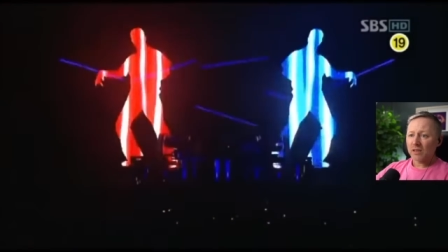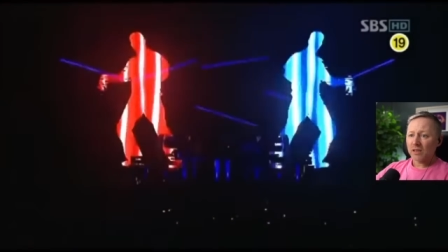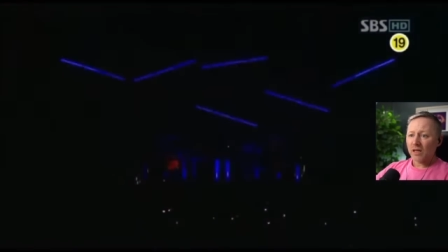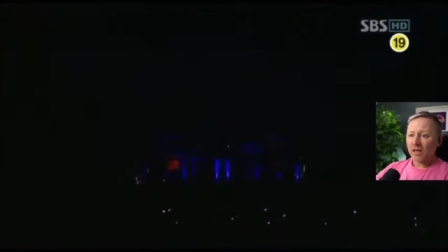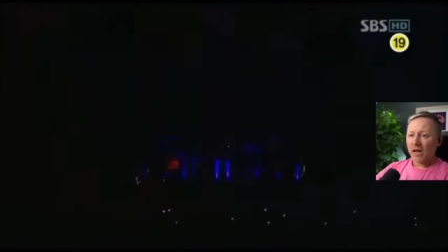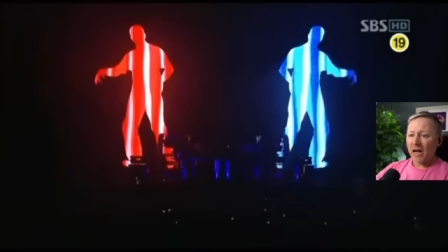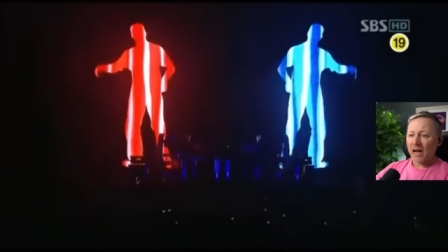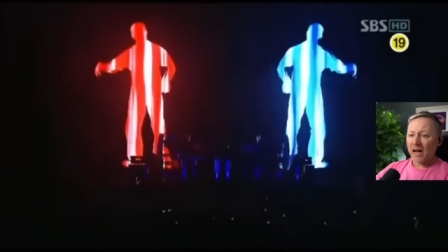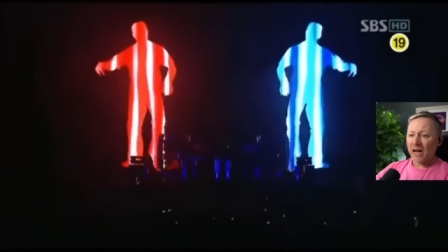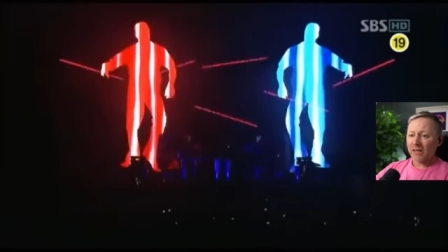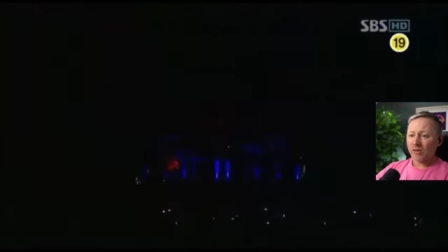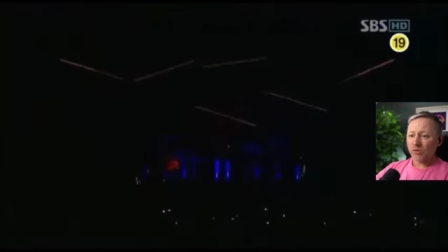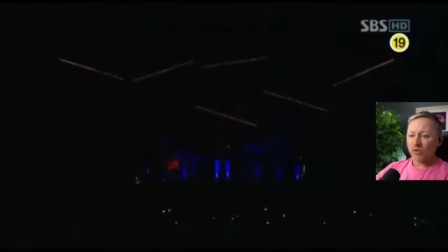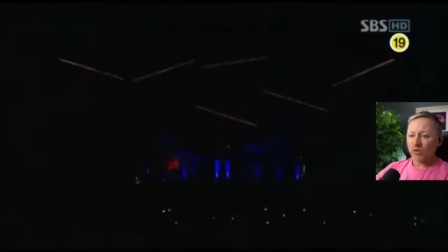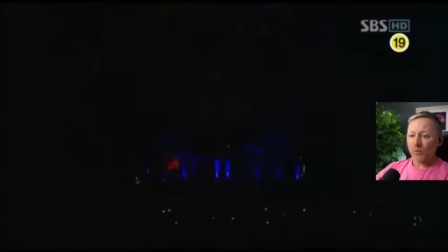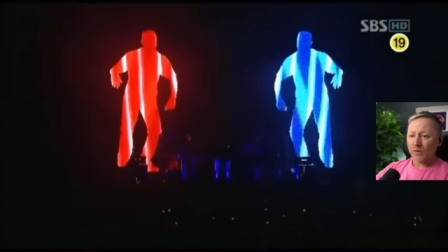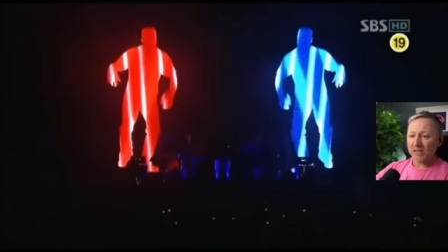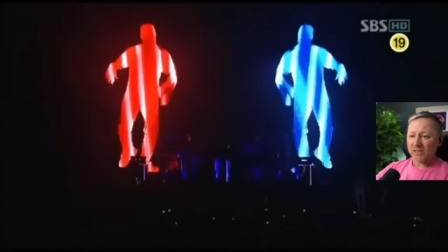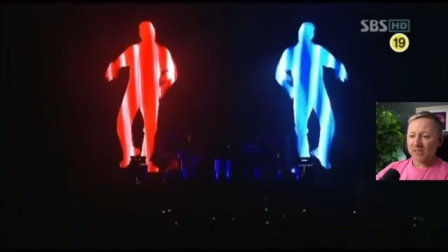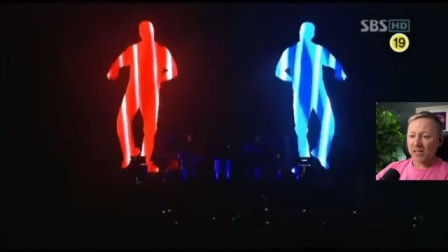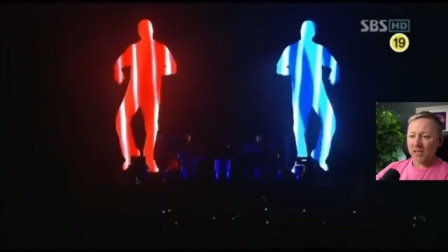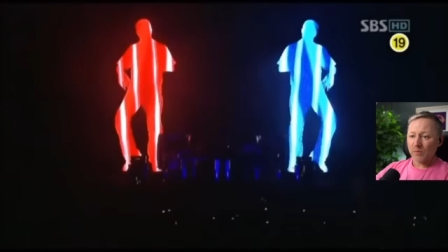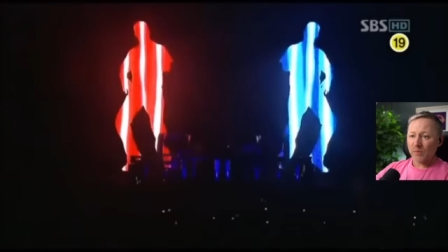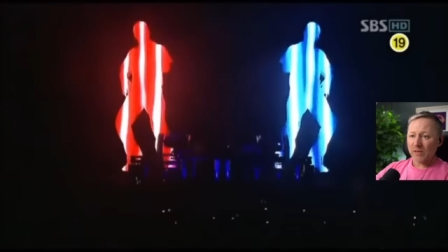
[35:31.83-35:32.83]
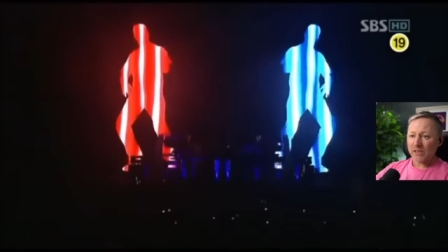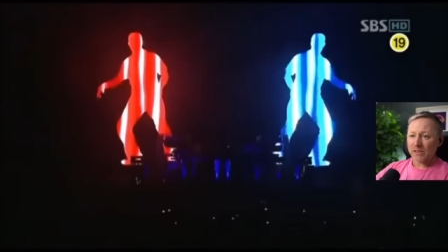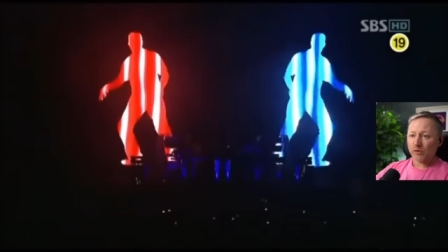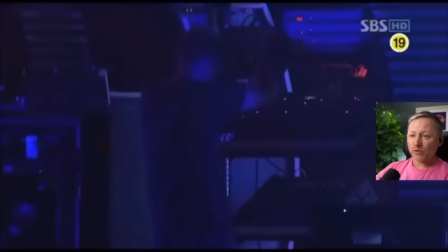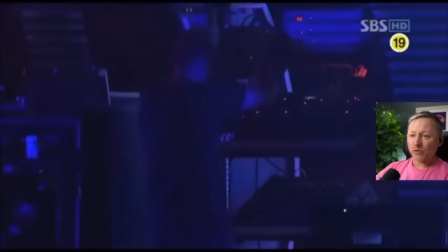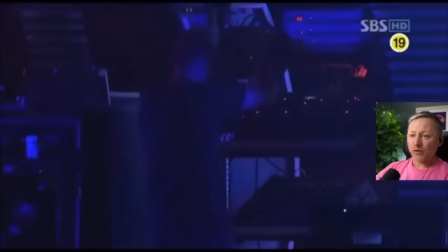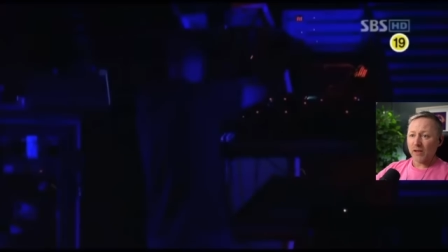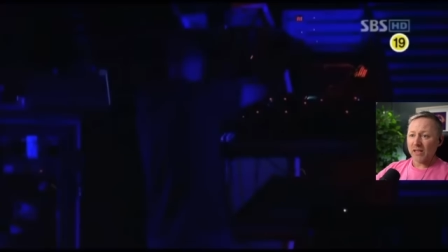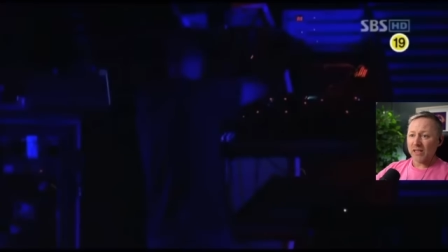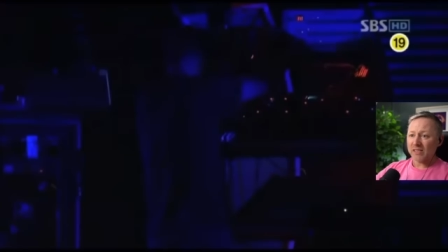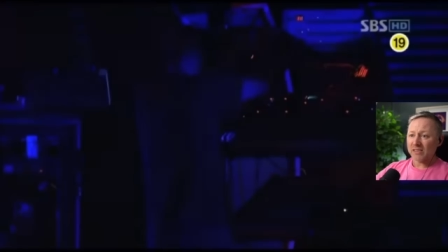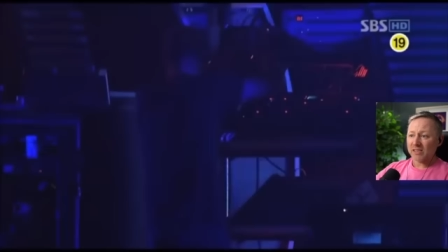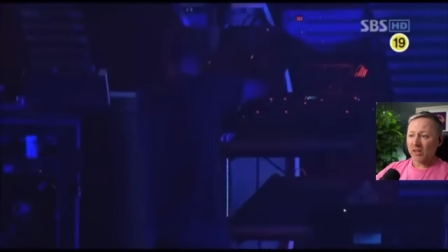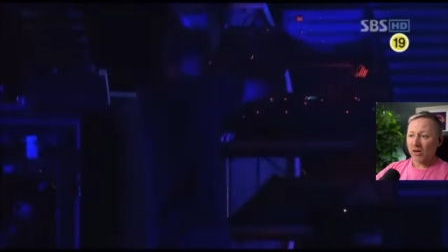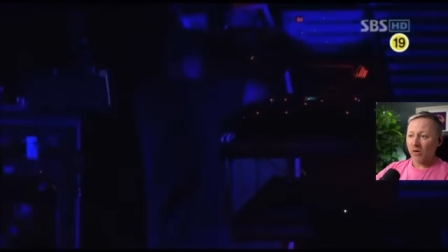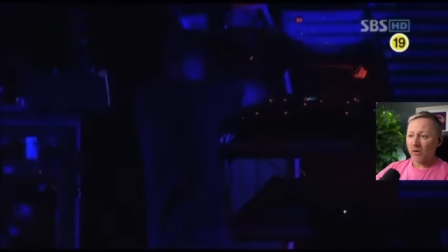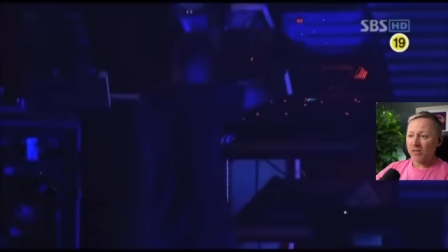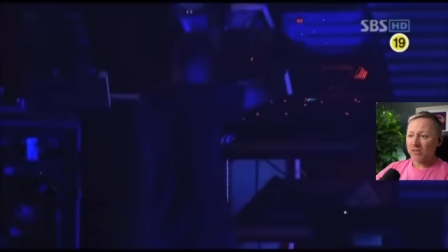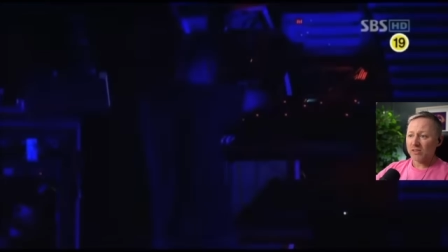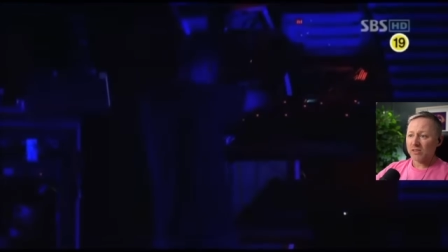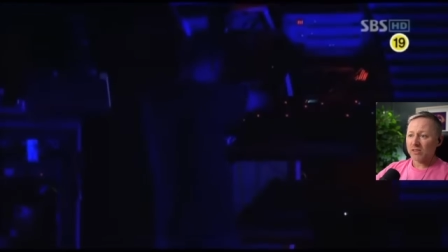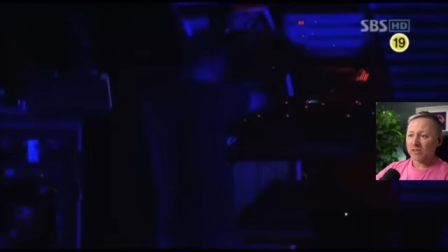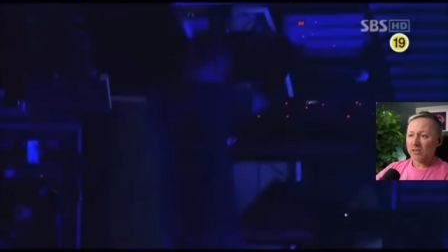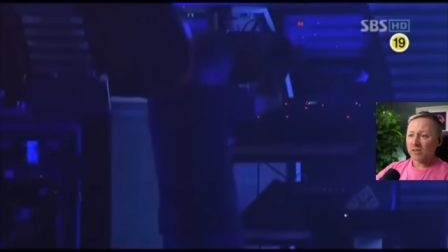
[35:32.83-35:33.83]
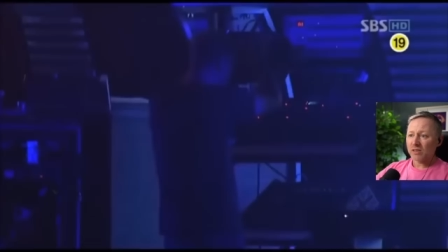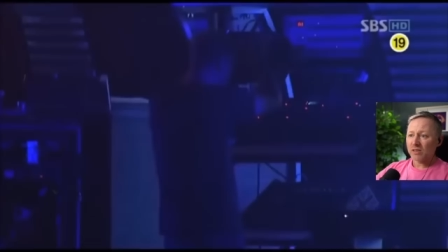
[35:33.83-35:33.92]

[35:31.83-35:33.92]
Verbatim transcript: I, I don't know what he's doing with his feet, his hands.